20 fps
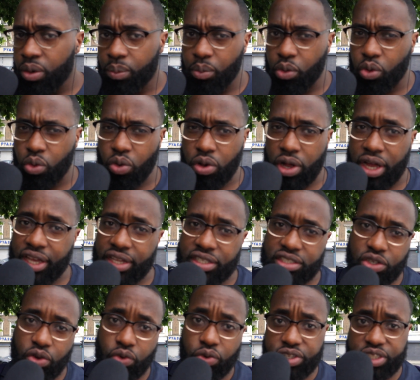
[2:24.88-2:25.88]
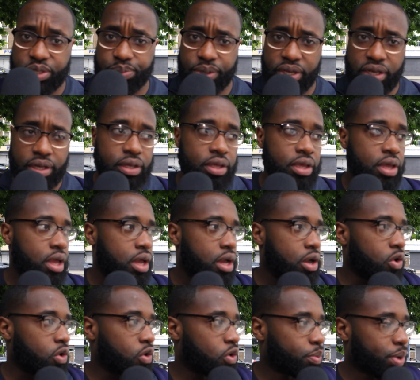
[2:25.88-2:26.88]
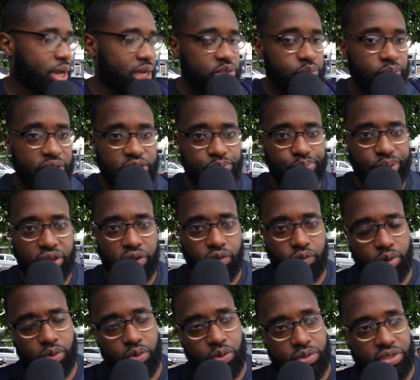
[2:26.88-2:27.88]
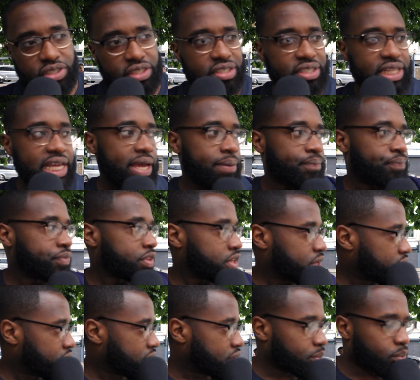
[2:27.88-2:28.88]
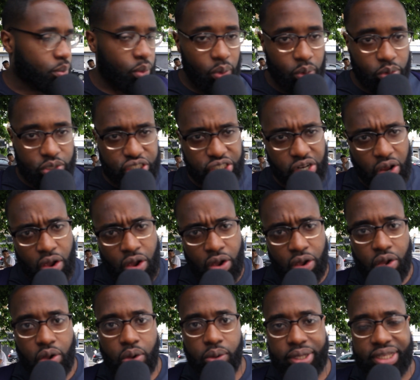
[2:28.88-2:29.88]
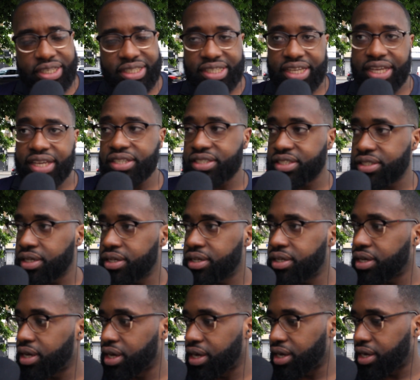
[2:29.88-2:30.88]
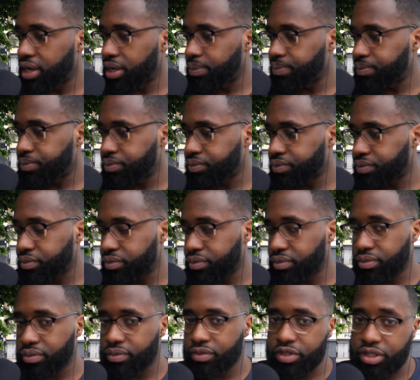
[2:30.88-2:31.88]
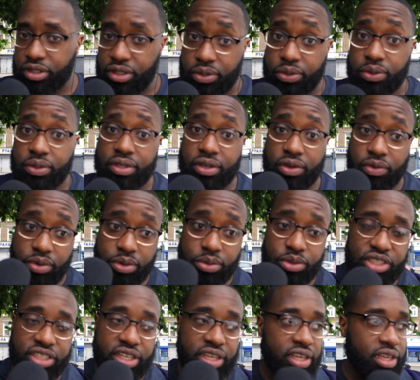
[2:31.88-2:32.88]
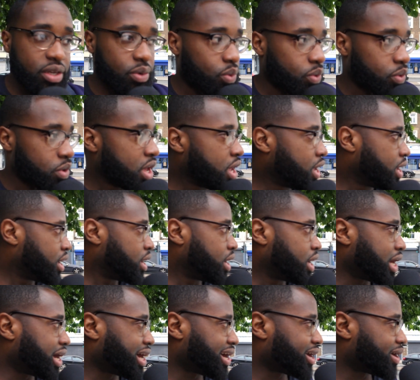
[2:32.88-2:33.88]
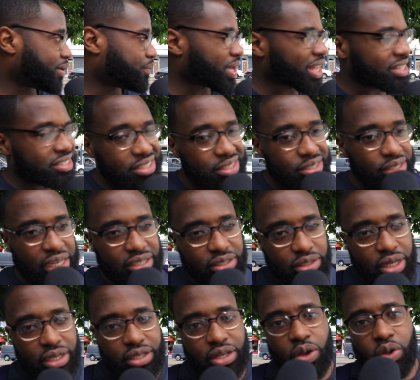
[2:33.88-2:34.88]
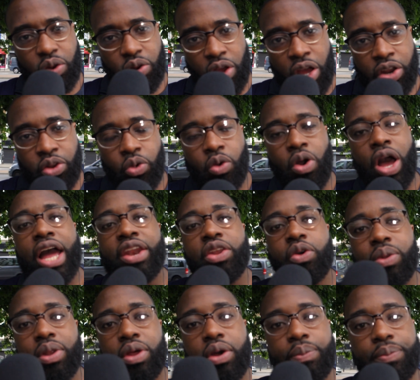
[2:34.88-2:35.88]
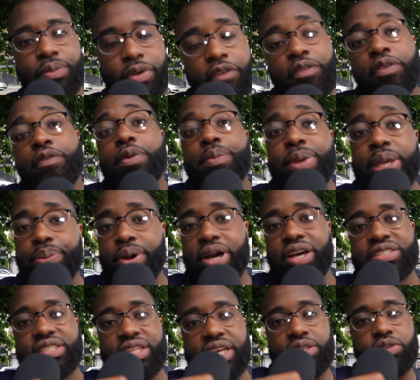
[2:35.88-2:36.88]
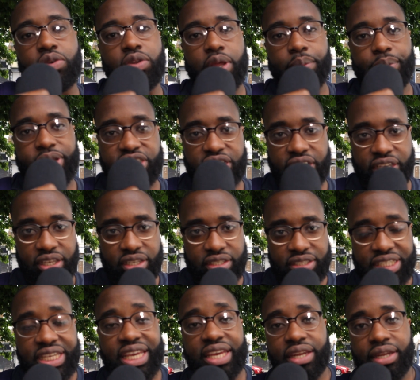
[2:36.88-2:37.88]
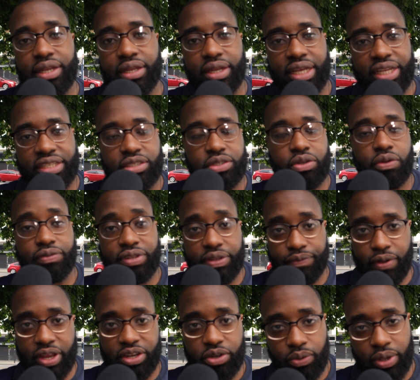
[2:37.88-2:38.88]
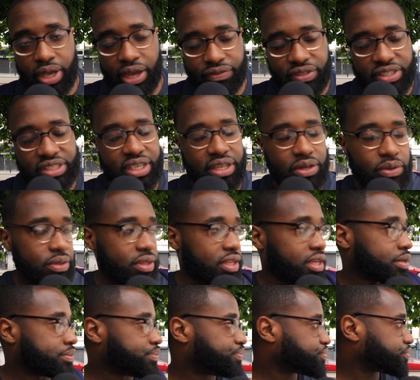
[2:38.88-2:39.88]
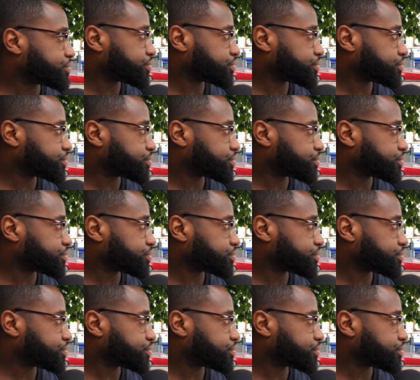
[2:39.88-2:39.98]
more, I guess, crispier, or perhaps when it's been grilled, just that more charcoaly taste um, to the grilled chicken. Or um, I just I, I, I don't I don't for me personally, I don't like my chicken skin as soft. If I do have the skin on there.